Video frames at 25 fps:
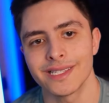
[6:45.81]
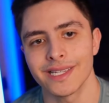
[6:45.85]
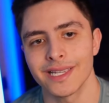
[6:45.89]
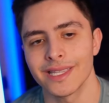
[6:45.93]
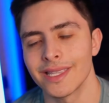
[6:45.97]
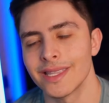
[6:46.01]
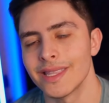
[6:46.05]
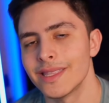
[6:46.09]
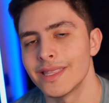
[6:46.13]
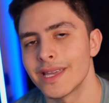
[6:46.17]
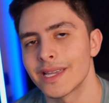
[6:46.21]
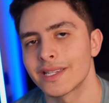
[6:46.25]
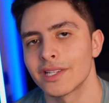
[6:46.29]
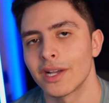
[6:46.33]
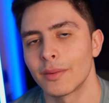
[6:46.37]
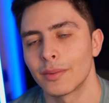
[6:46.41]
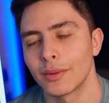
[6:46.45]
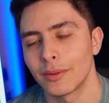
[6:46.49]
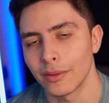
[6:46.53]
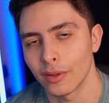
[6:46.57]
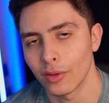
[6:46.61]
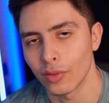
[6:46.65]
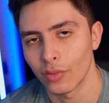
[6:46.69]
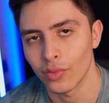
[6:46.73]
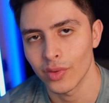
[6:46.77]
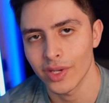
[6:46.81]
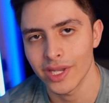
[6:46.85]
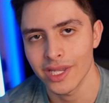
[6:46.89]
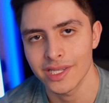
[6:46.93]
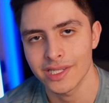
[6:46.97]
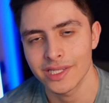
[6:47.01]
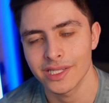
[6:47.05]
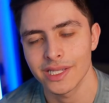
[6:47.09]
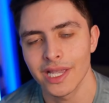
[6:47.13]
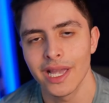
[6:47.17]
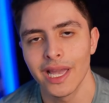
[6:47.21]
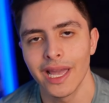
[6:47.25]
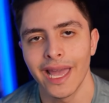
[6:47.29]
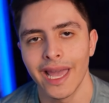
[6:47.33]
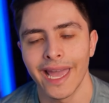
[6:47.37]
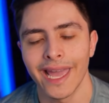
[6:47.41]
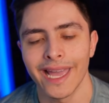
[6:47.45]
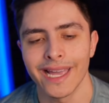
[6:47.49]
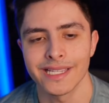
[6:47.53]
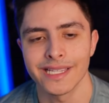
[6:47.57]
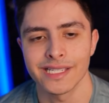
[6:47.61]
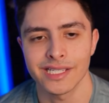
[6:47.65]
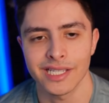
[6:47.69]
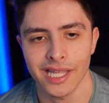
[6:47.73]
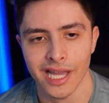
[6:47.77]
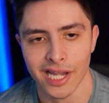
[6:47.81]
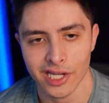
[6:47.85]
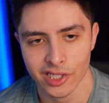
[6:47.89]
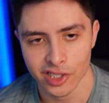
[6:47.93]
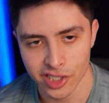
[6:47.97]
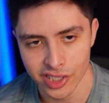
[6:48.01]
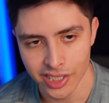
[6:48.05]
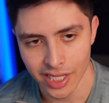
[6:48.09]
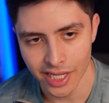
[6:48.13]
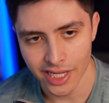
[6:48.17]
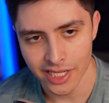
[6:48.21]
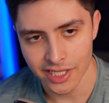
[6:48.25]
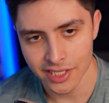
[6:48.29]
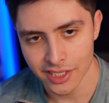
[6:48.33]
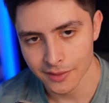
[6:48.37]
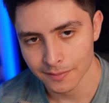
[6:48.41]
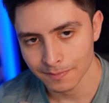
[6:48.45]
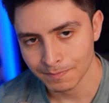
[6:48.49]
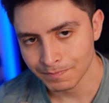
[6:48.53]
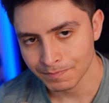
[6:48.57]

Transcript: in the next upcoming weeks and slash days.